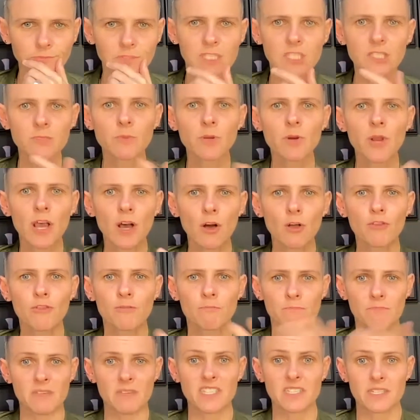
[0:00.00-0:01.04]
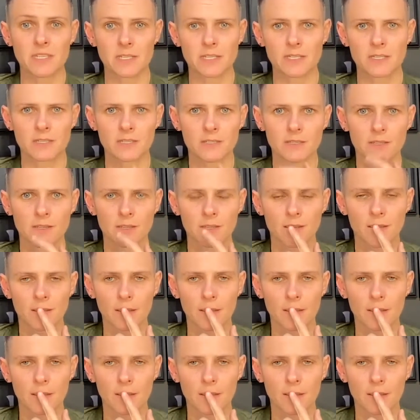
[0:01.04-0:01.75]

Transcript: it's about health business.